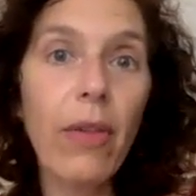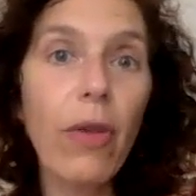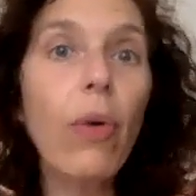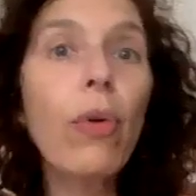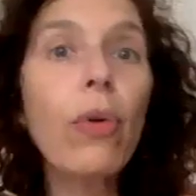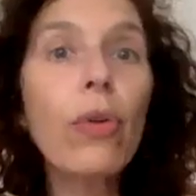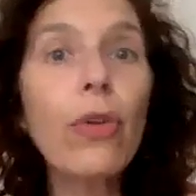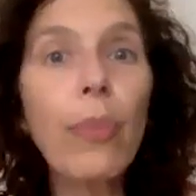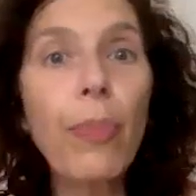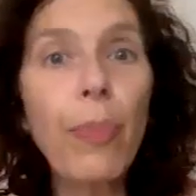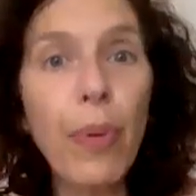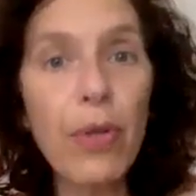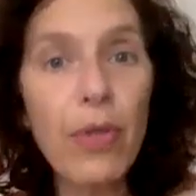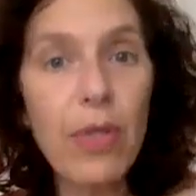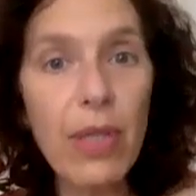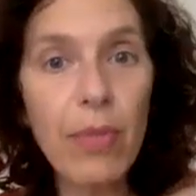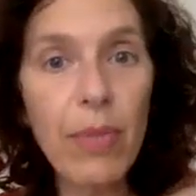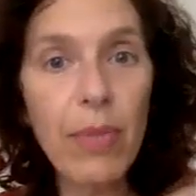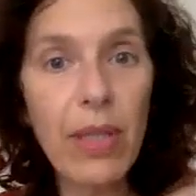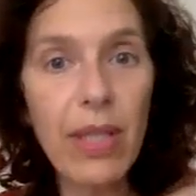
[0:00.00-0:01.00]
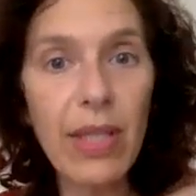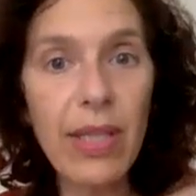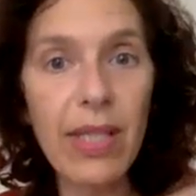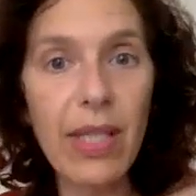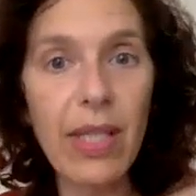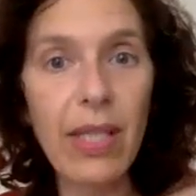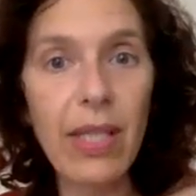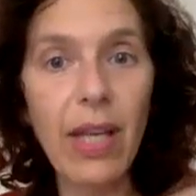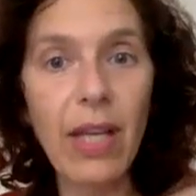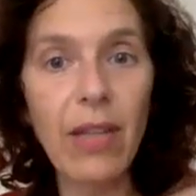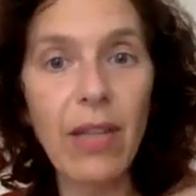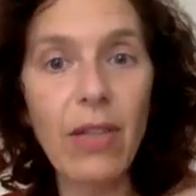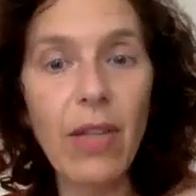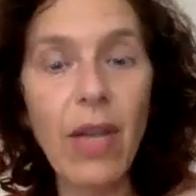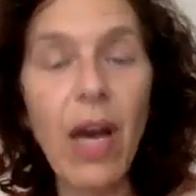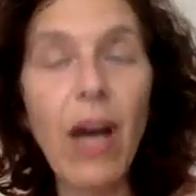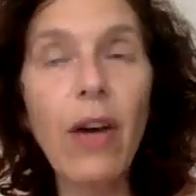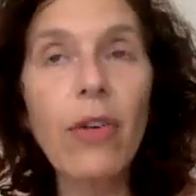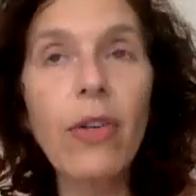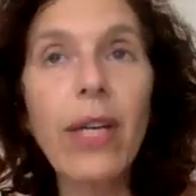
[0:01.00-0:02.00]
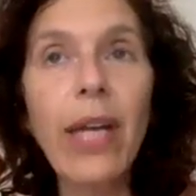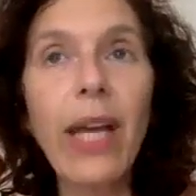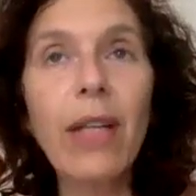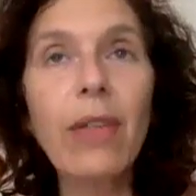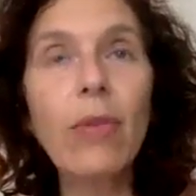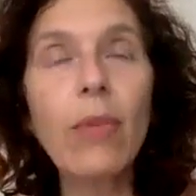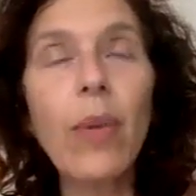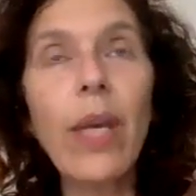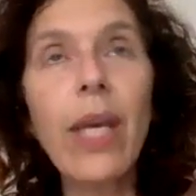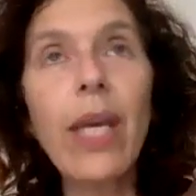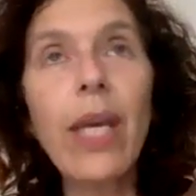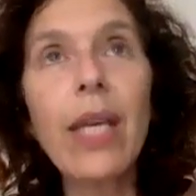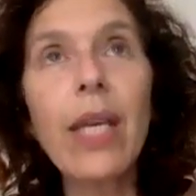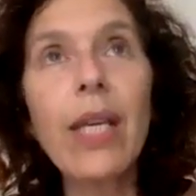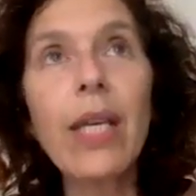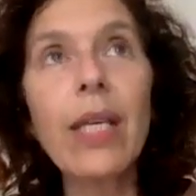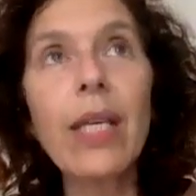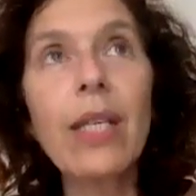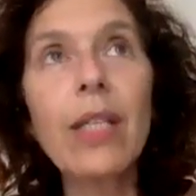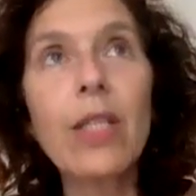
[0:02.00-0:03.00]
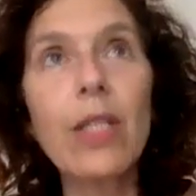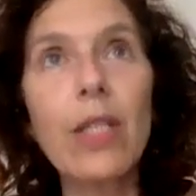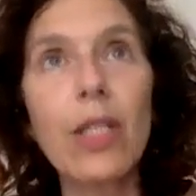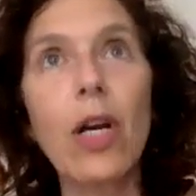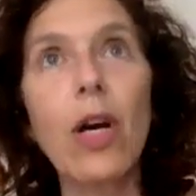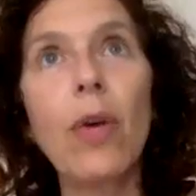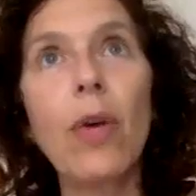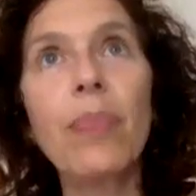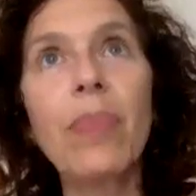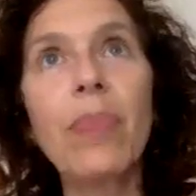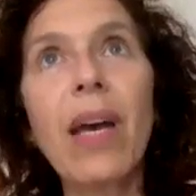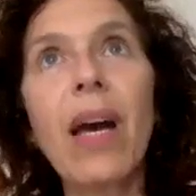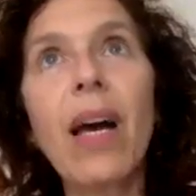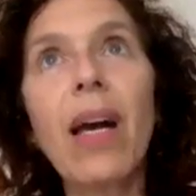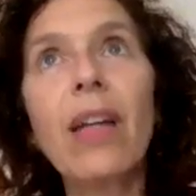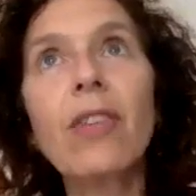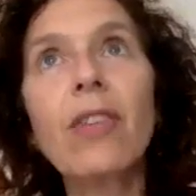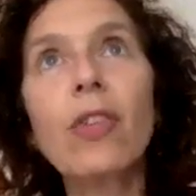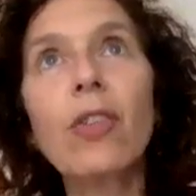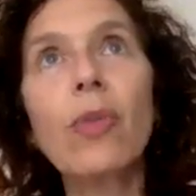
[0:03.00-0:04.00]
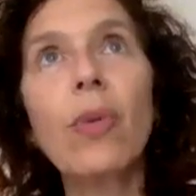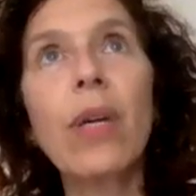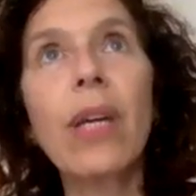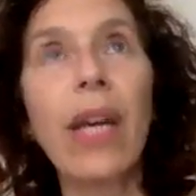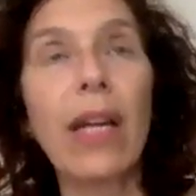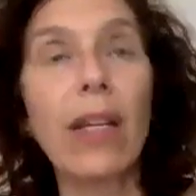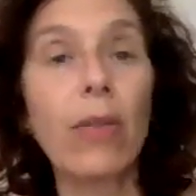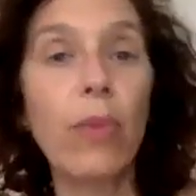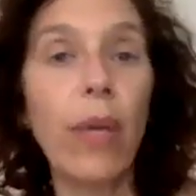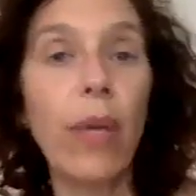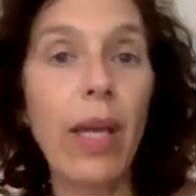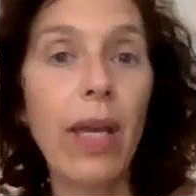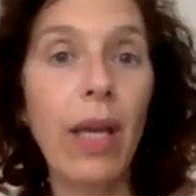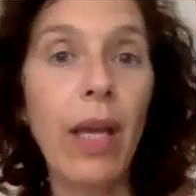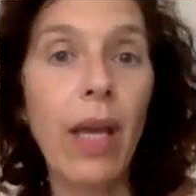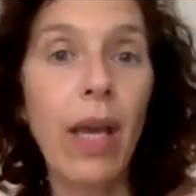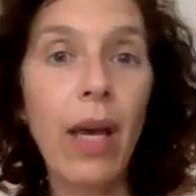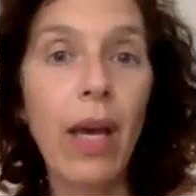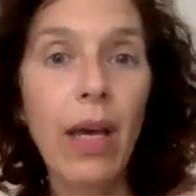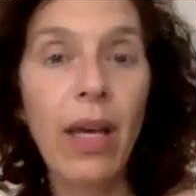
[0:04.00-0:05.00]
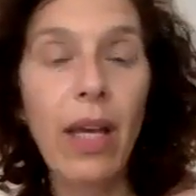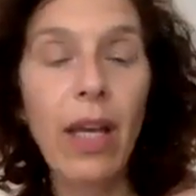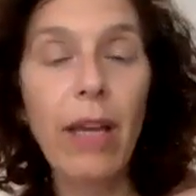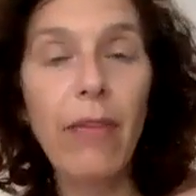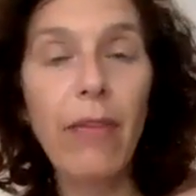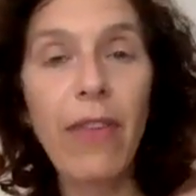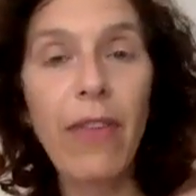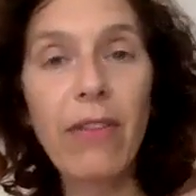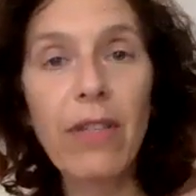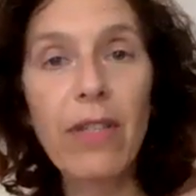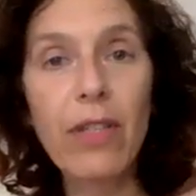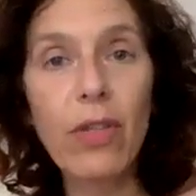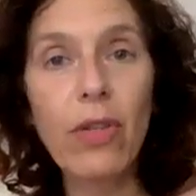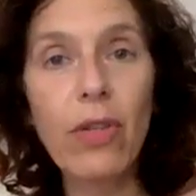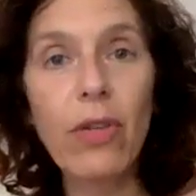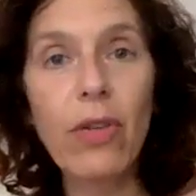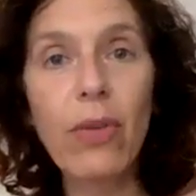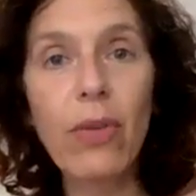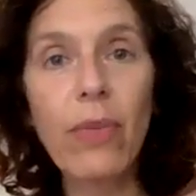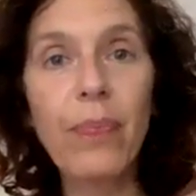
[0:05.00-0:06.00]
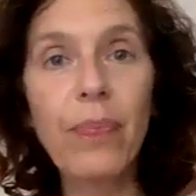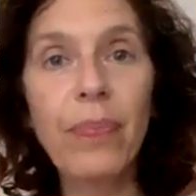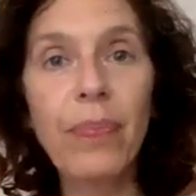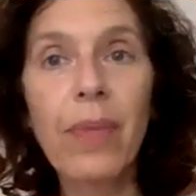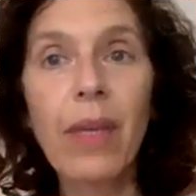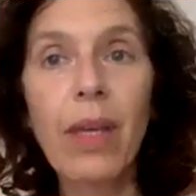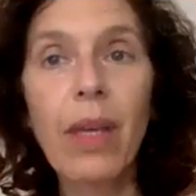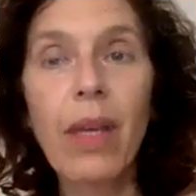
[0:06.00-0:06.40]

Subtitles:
all the possibility that how can we stop that, or can we, if there is a